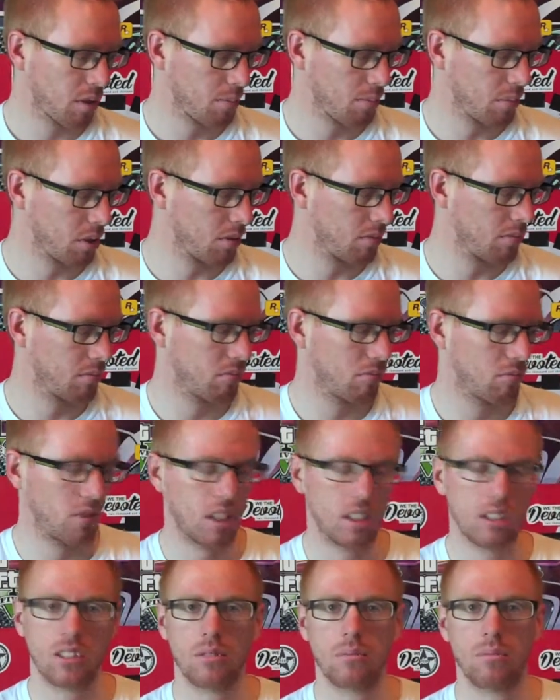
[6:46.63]
But
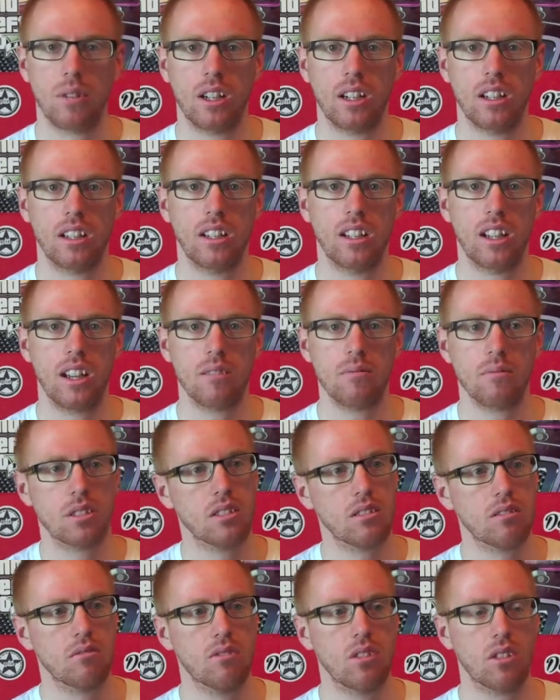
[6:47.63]
Rise of the Planet of the
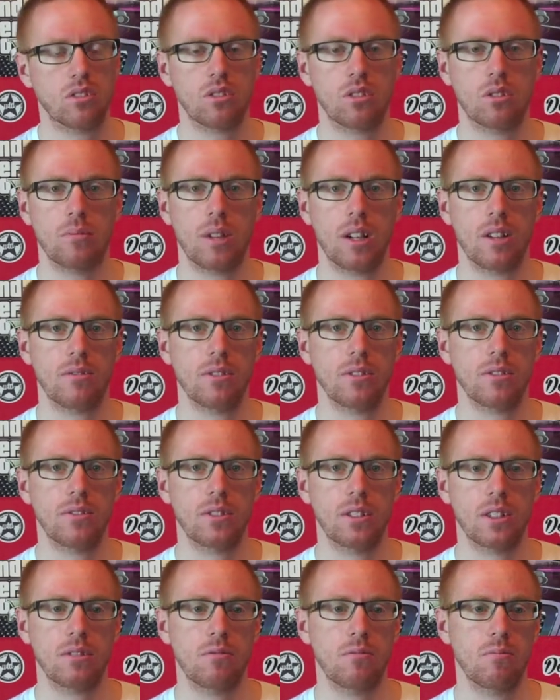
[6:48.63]
Apes, not too bad of a
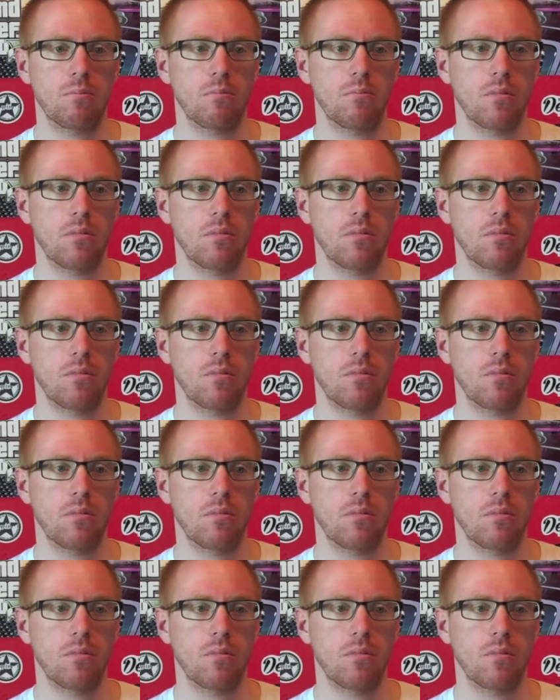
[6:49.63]
film.